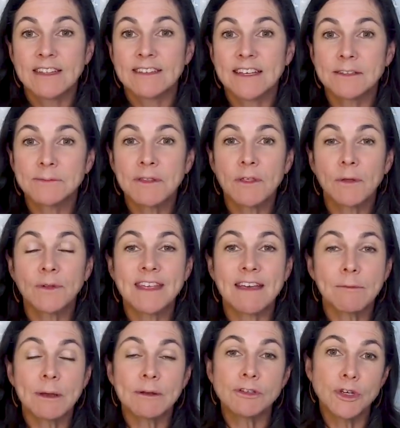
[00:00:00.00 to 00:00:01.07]
6-month-olds have
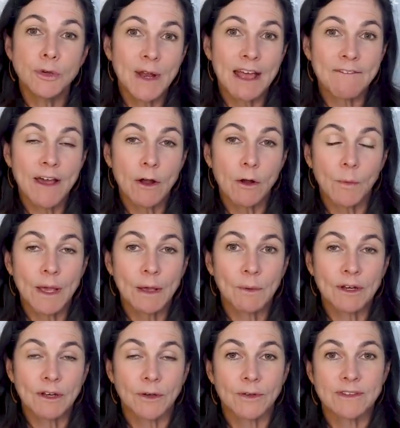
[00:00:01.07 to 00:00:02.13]
about 2.5-hour wake
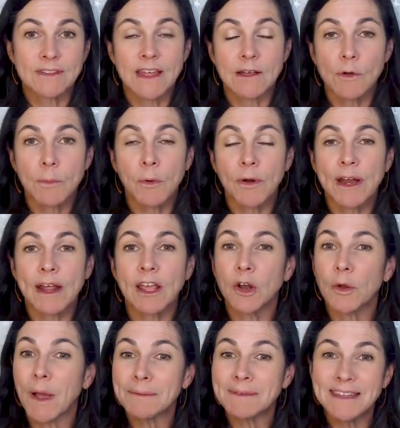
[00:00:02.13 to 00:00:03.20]
windows, and they're reporting,
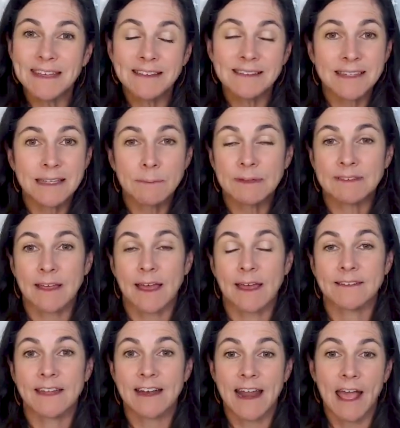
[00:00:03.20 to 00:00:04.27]
I'm seeing sleepy
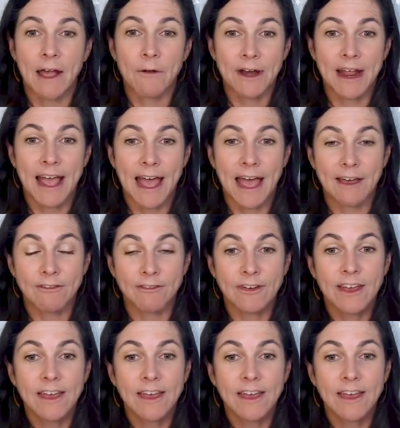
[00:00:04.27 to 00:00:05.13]
signs at 1.5 hours.